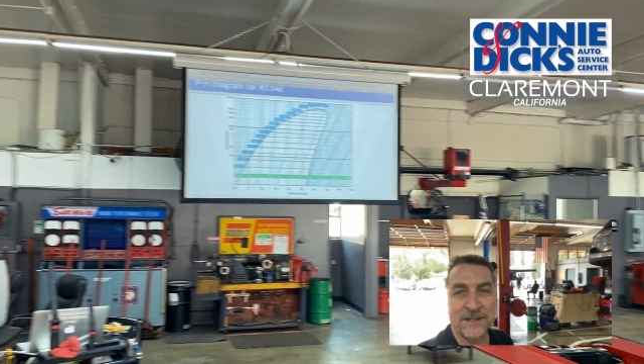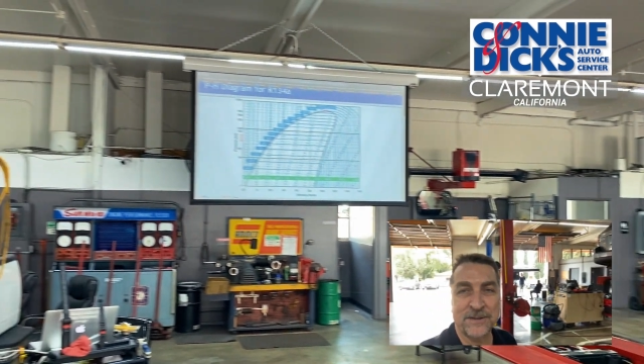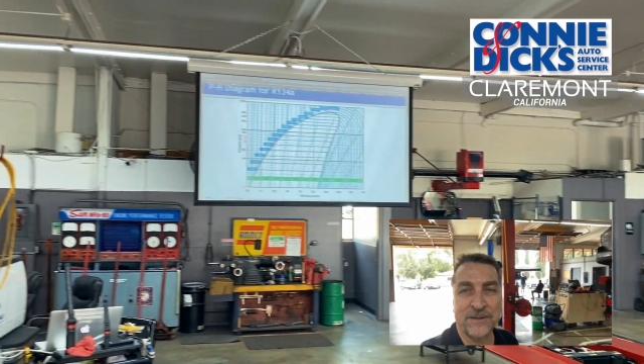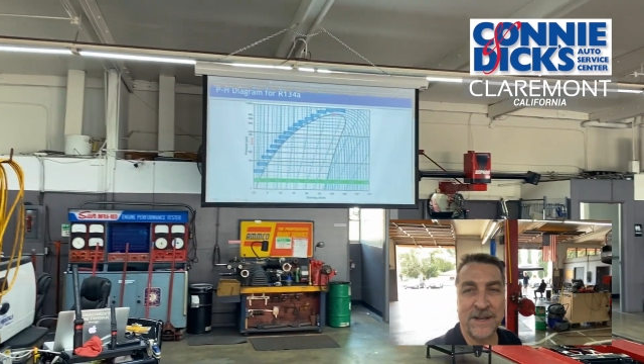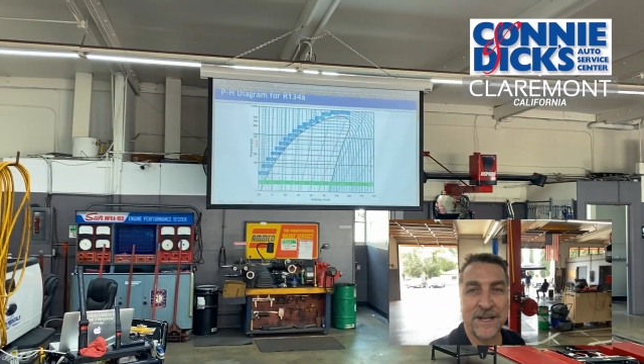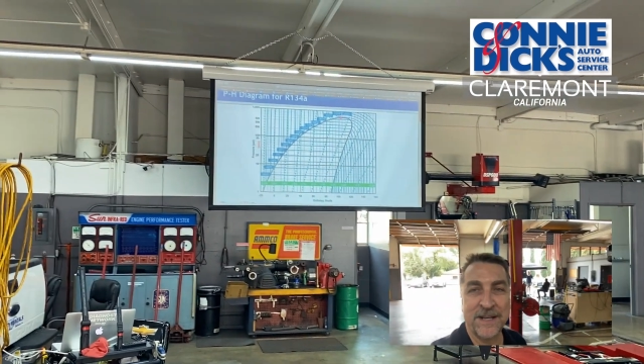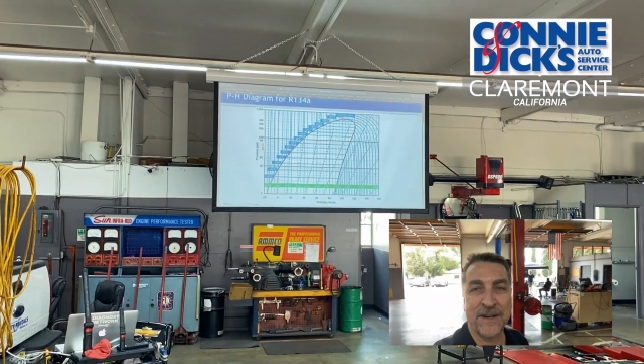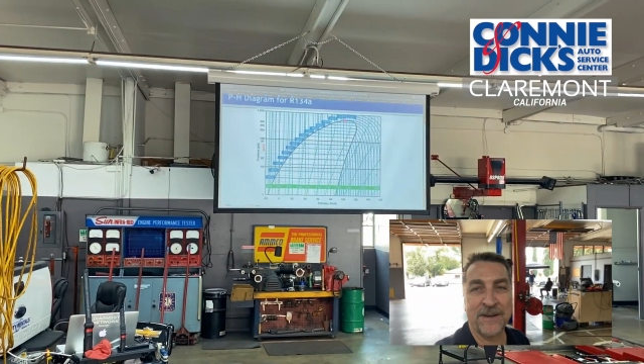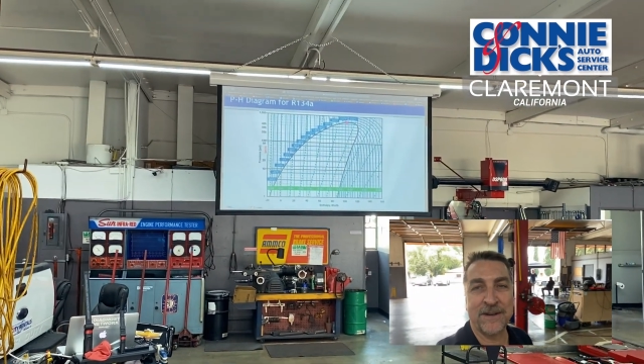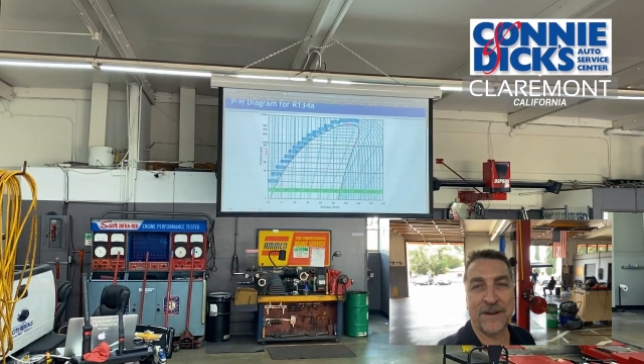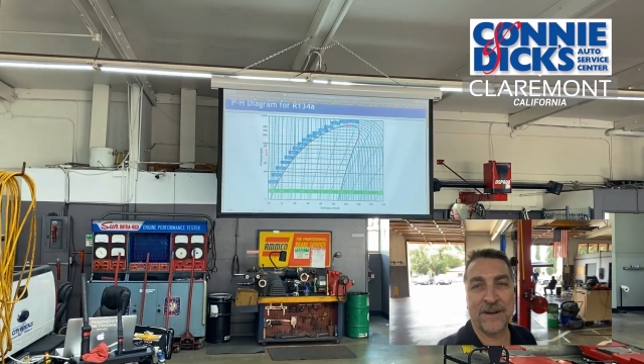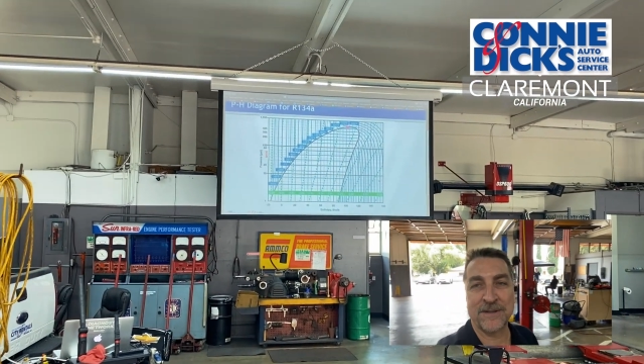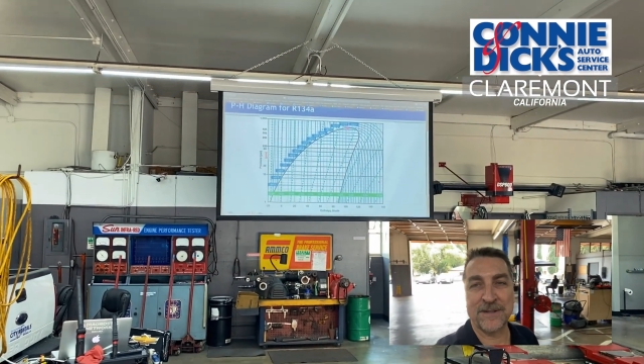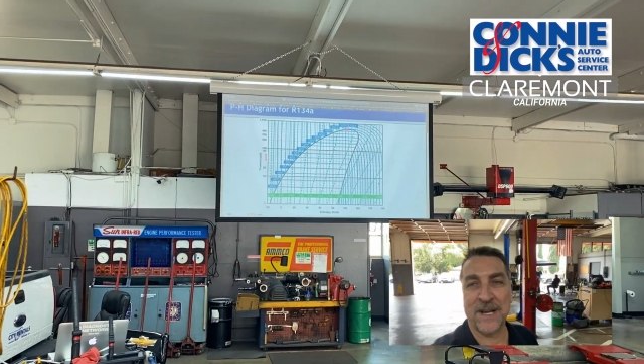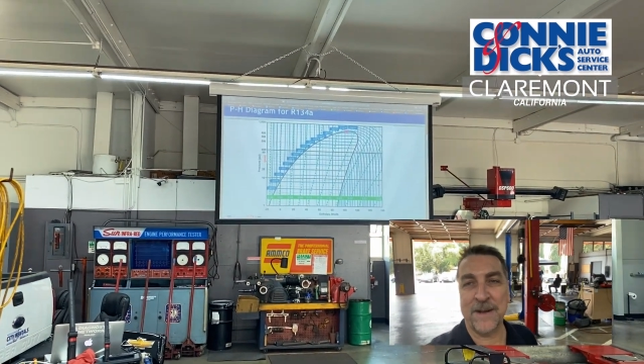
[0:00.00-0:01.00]
screen here in
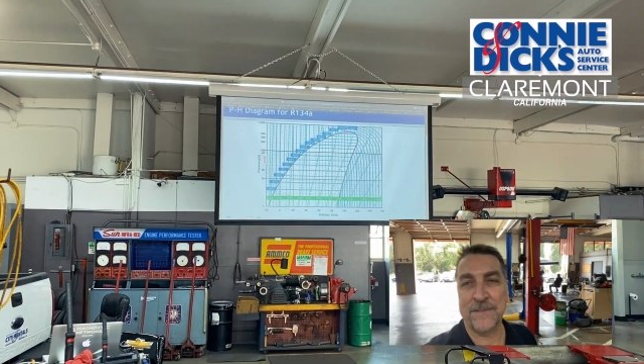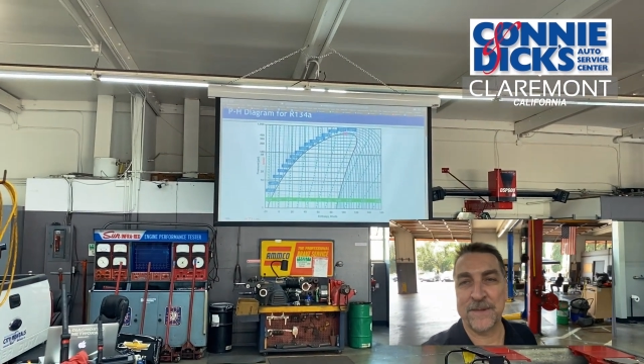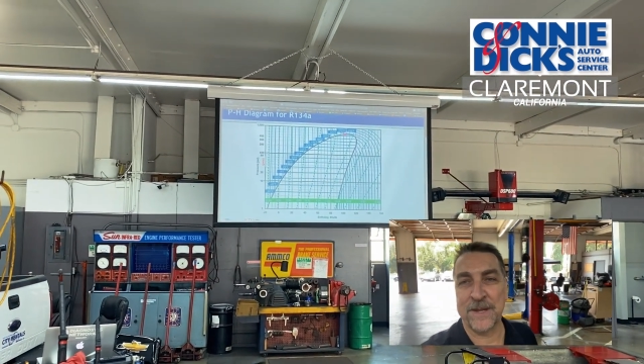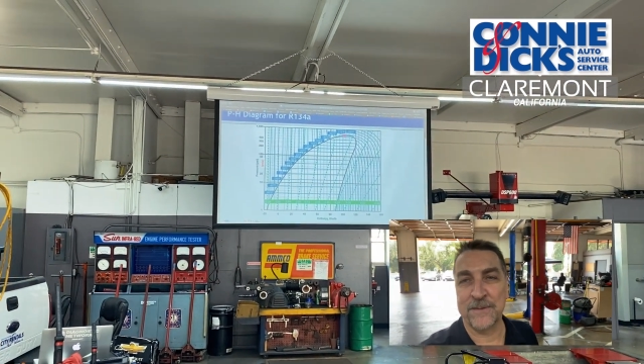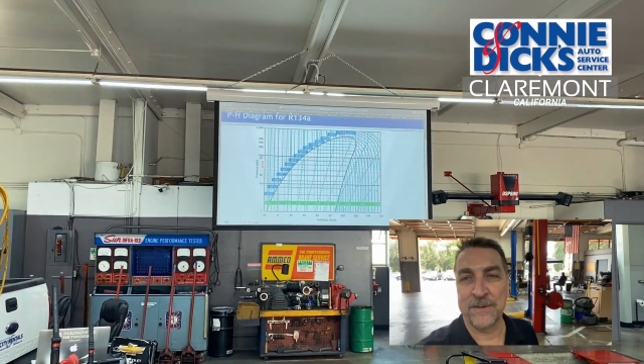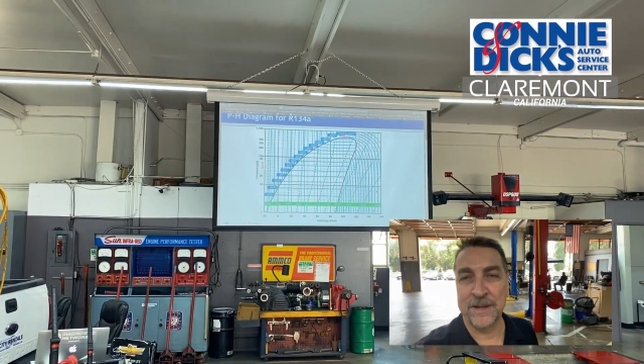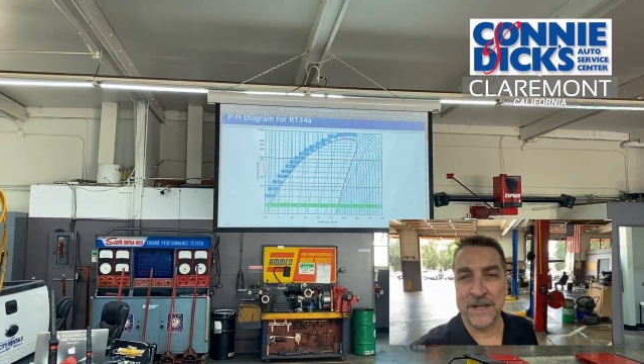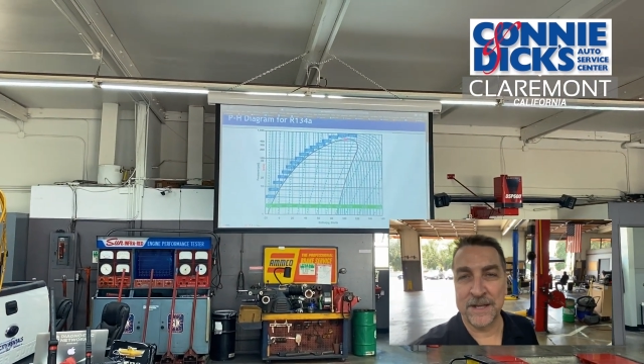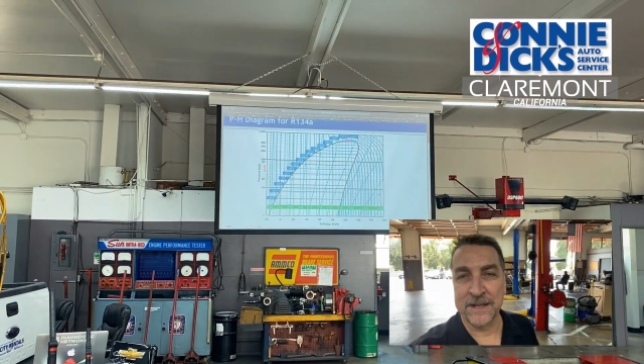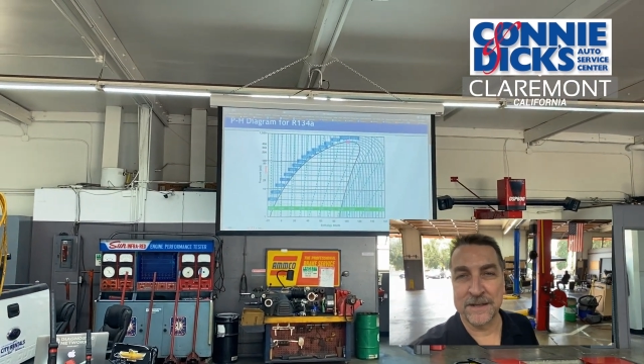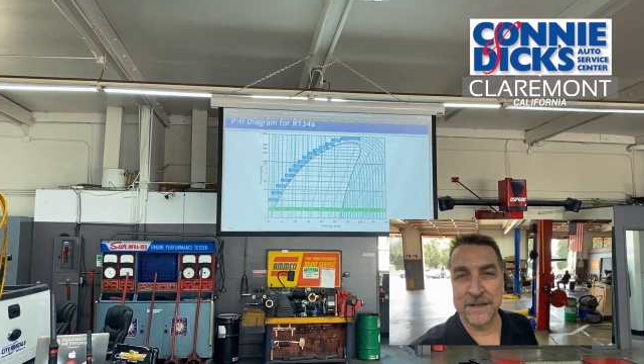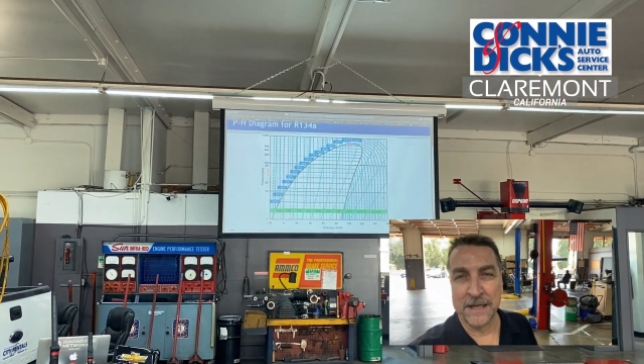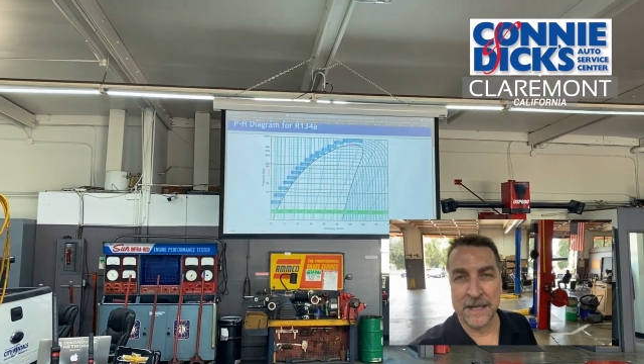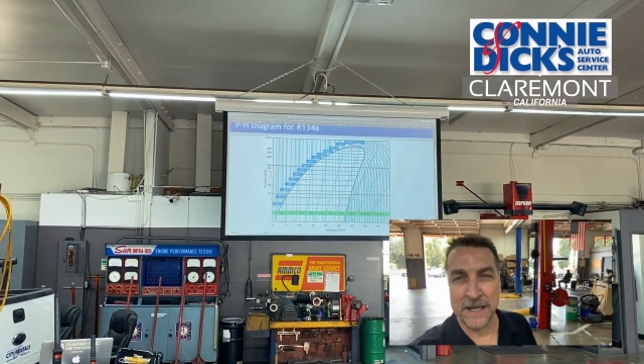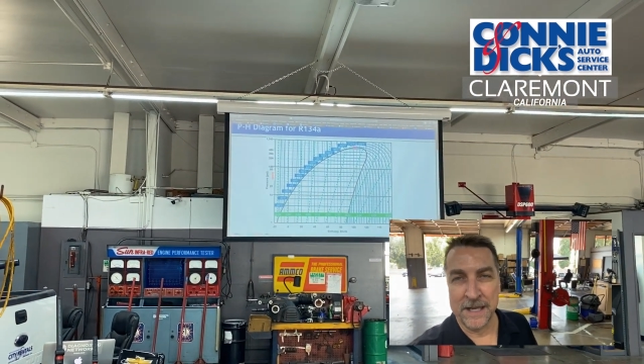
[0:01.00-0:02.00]
our shop that we can